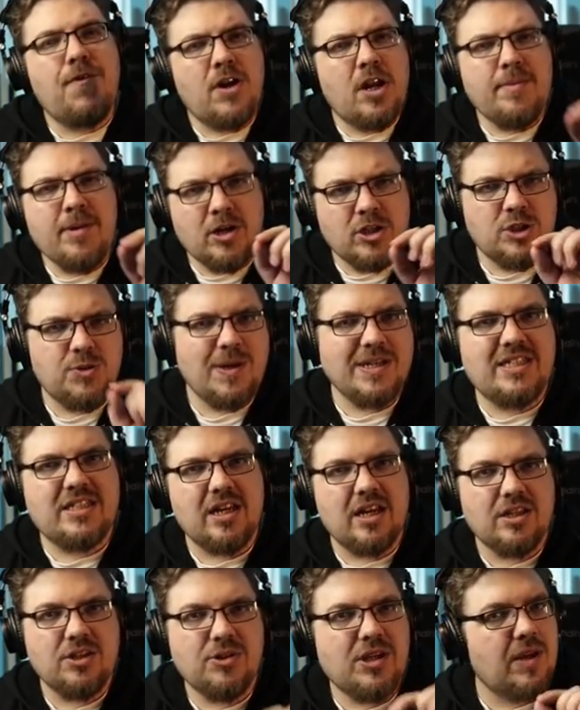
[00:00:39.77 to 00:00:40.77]
Follow me on
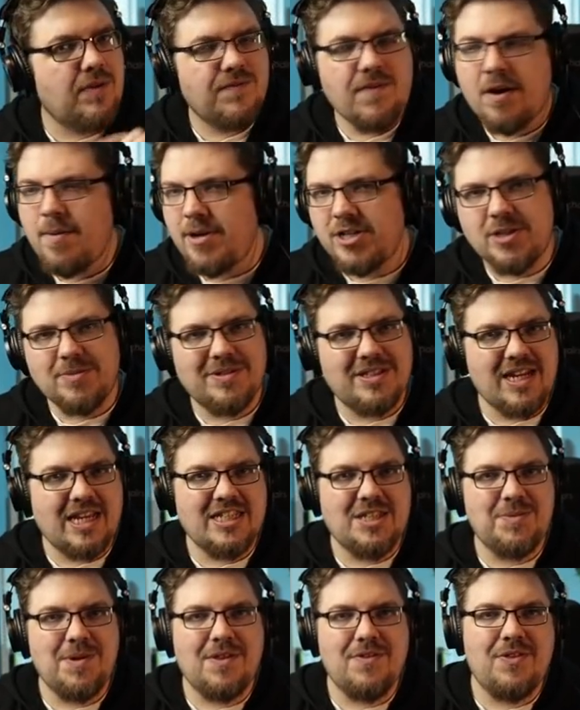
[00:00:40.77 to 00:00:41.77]
Twitter. You'll keep very much up to
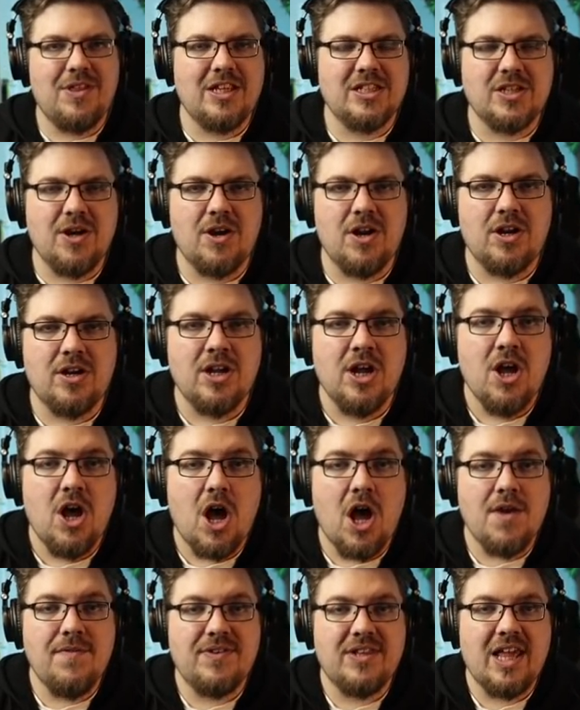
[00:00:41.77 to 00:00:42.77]
date with everything that's going on
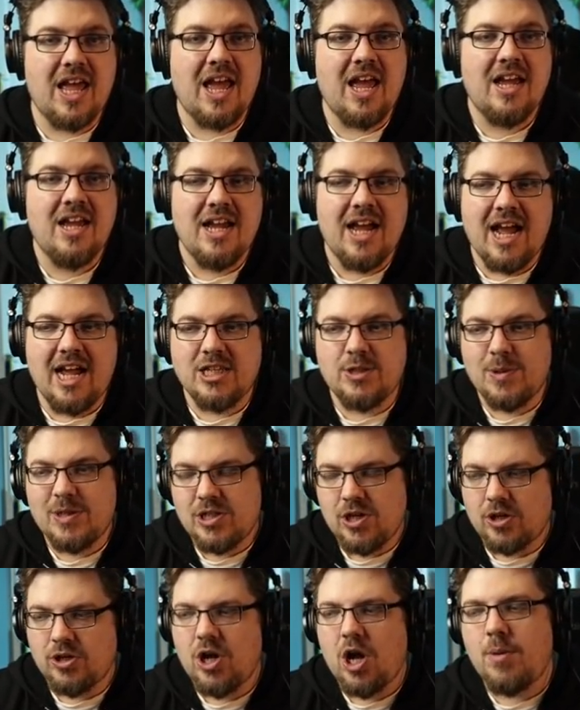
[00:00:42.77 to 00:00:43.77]
over there at
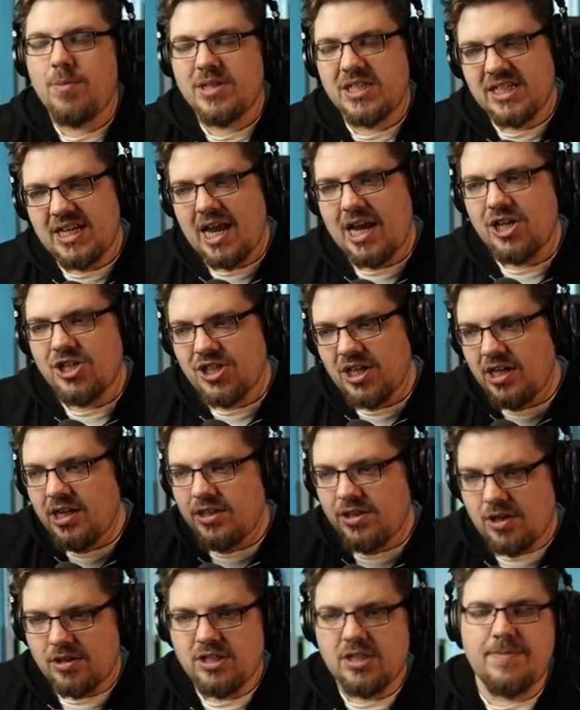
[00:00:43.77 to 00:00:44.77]

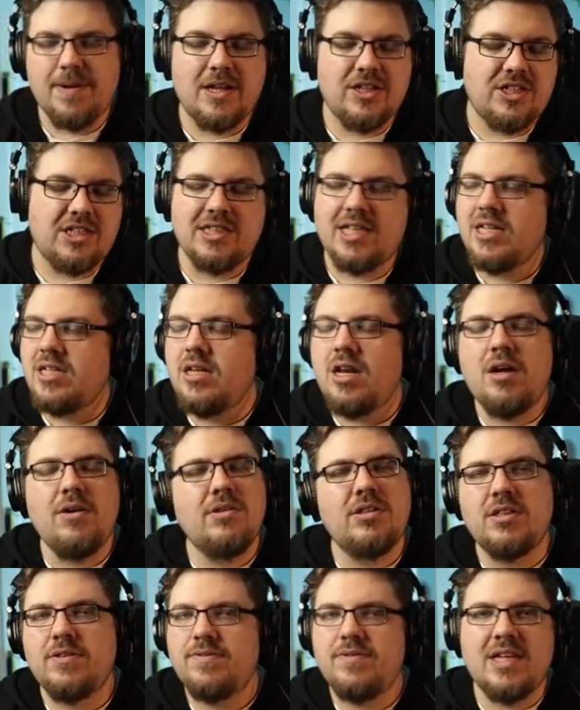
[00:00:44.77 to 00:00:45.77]
twitter.com/DrBenjy. There's
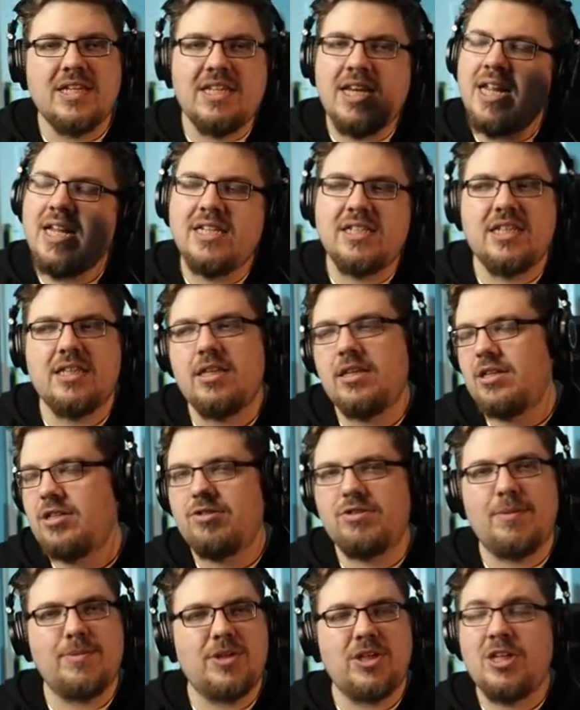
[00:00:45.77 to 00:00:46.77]
loads of, there's links in the
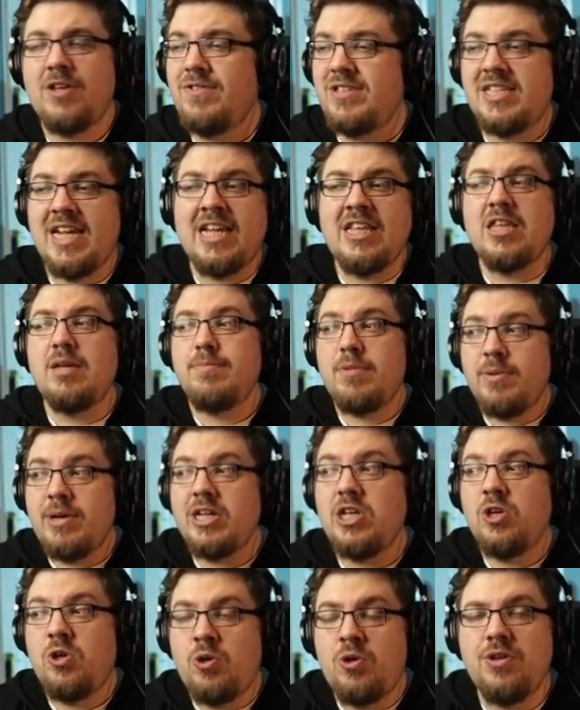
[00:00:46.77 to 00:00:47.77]
description. You've seen them. You
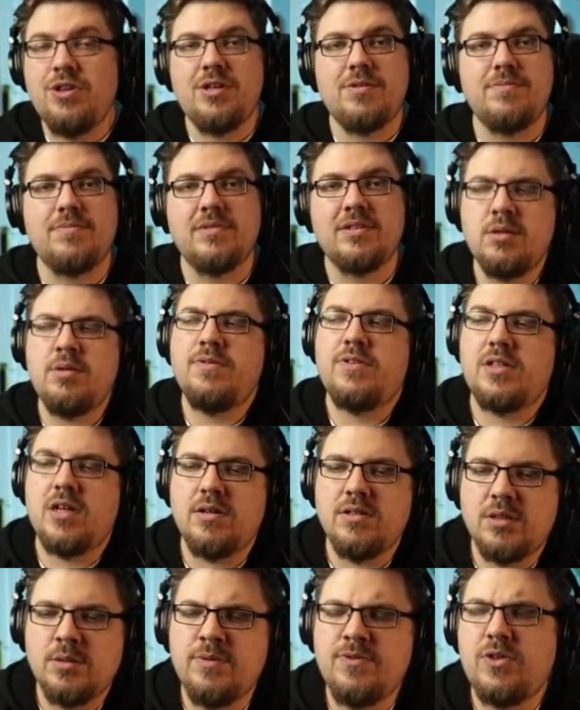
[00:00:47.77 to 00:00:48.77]
ignore them. Some of you
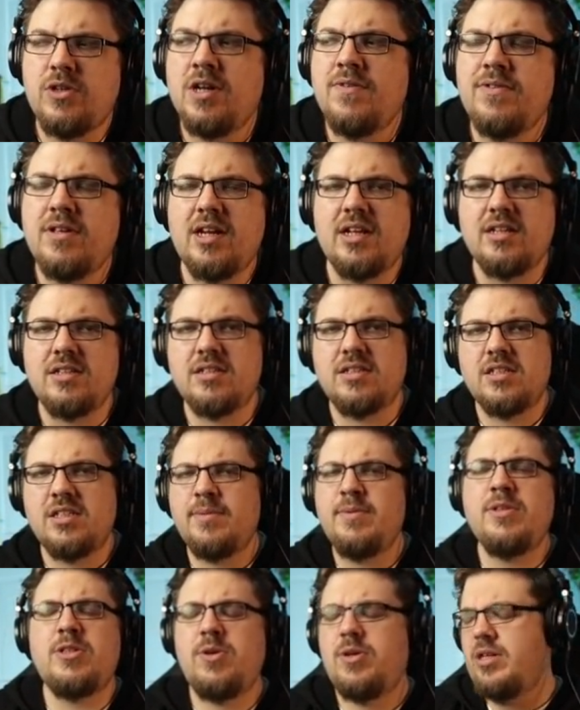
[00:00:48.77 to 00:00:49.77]
don't. Some of you love the links.
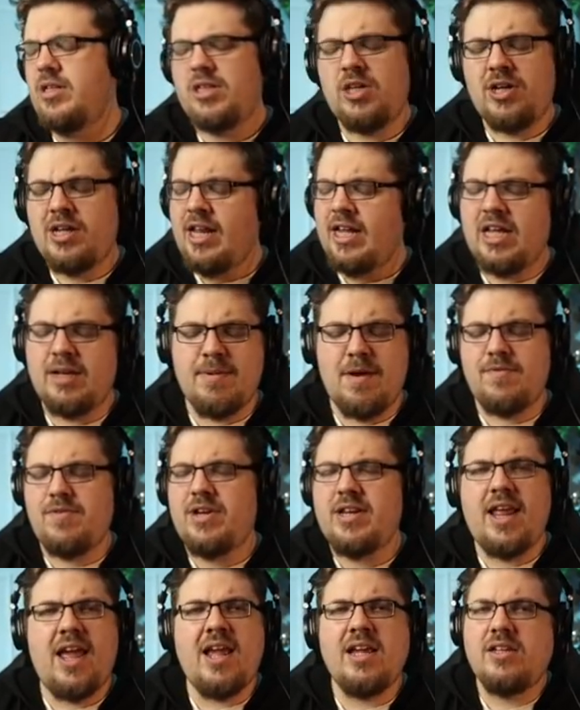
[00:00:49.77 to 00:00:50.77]
Some of you're clicking them
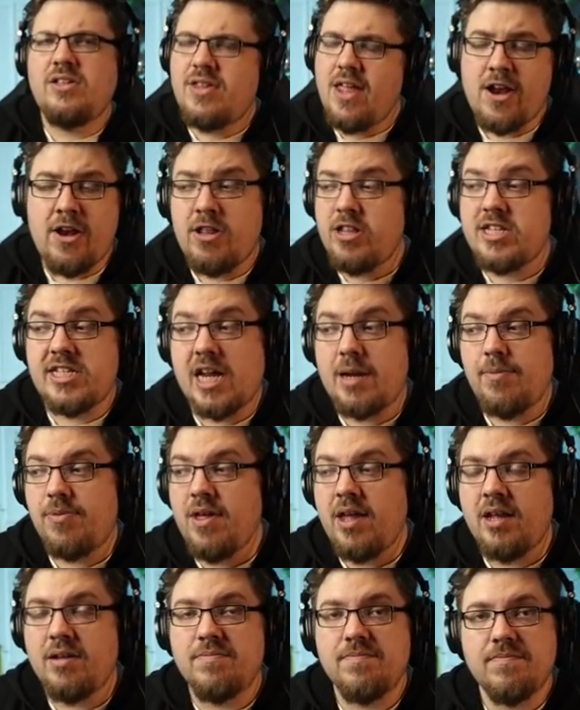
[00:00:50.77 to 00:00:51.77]
every day. They do the same
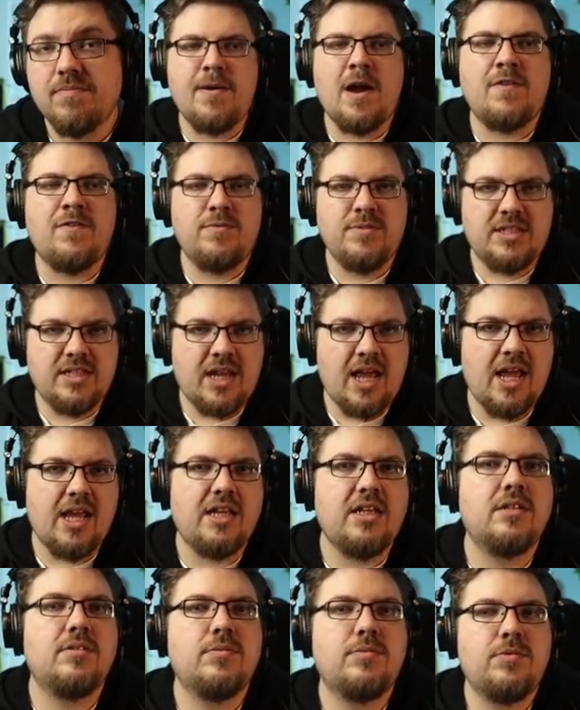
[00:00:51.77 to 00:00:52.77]
thing. Apart from
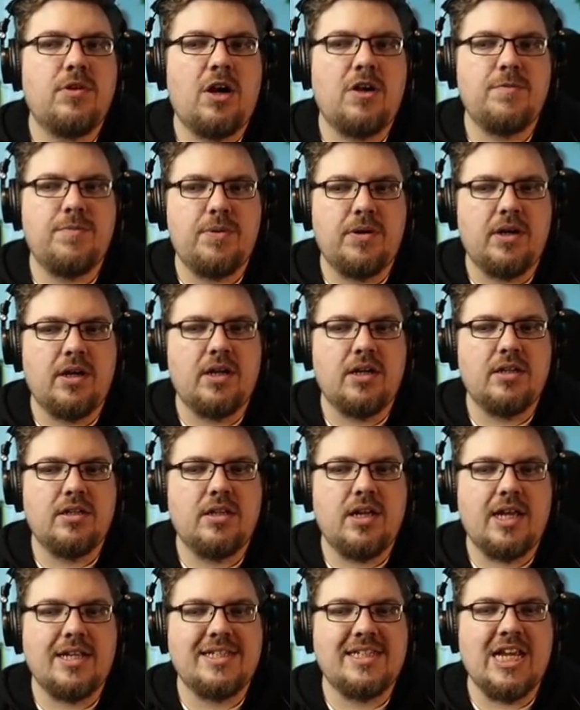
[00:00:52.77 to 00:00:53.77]
today, where I've put
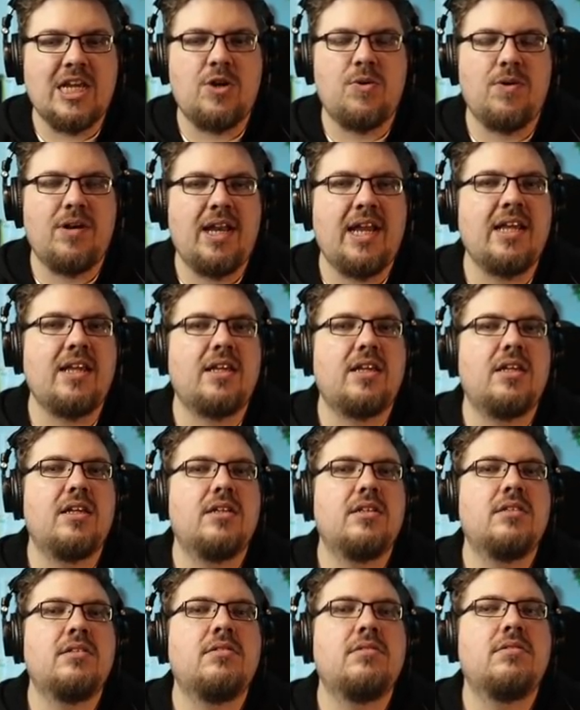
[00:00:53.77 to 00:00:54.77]
a secret
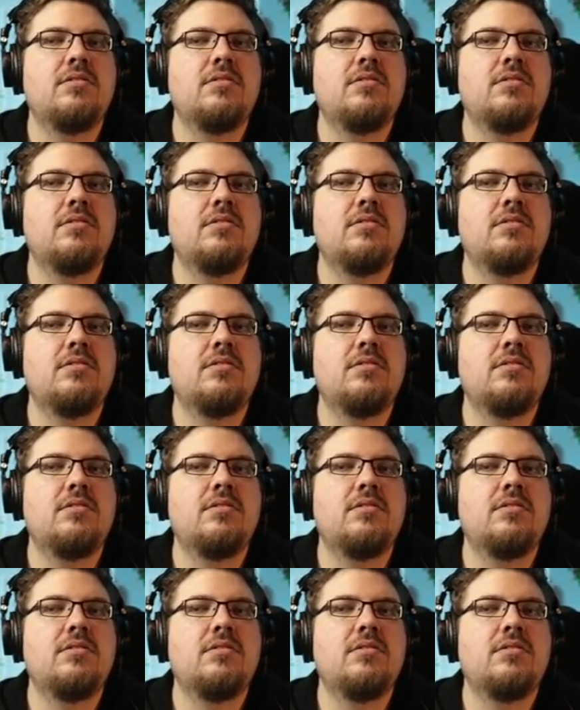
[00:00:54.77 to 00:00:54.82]
link.